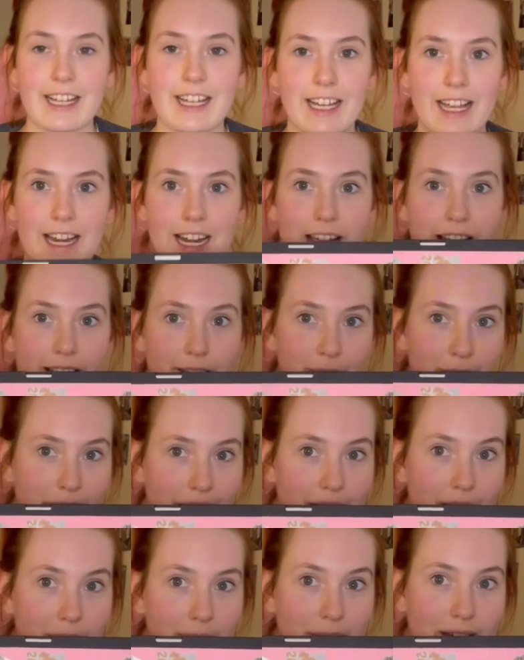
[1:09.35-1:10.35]
And I have
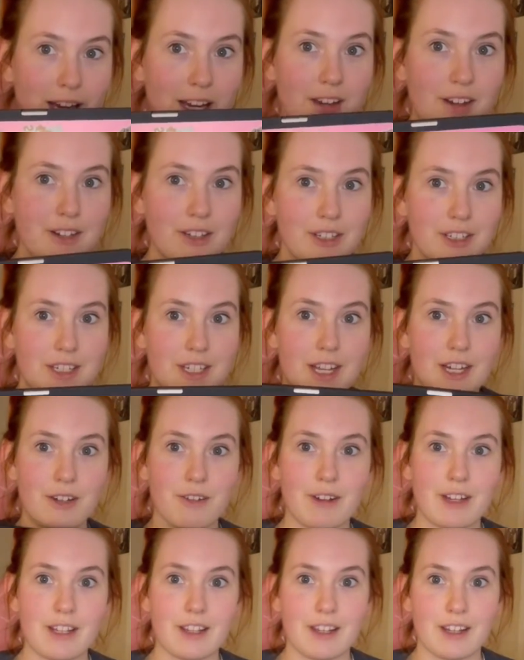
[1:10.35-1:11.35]
my iPad here to
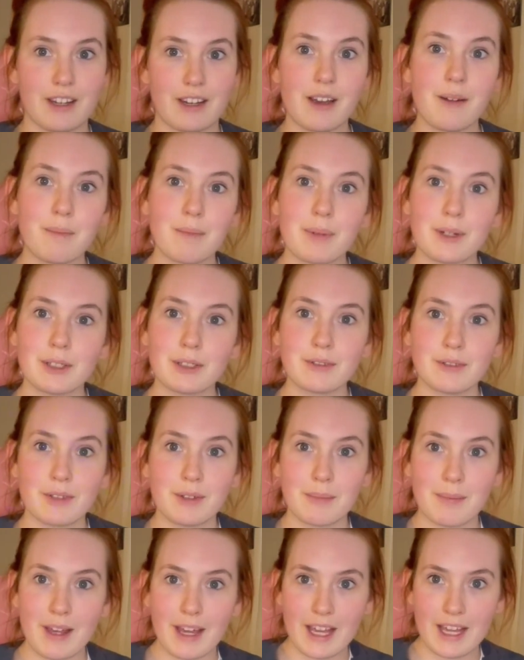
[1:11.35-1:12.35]
generate the numbers
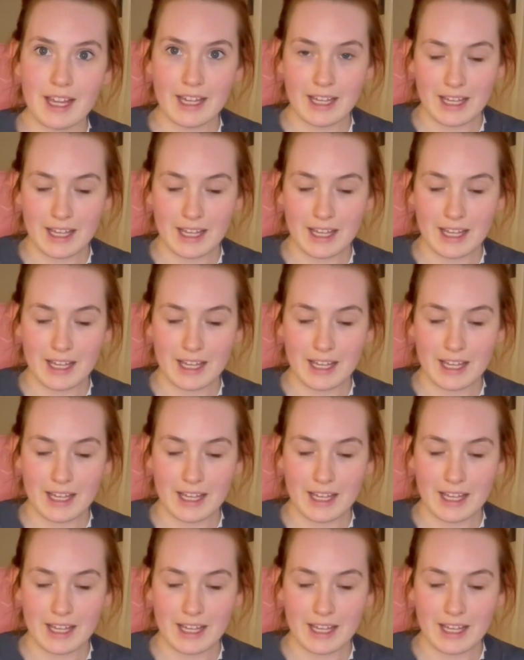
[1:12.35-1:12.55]
for me.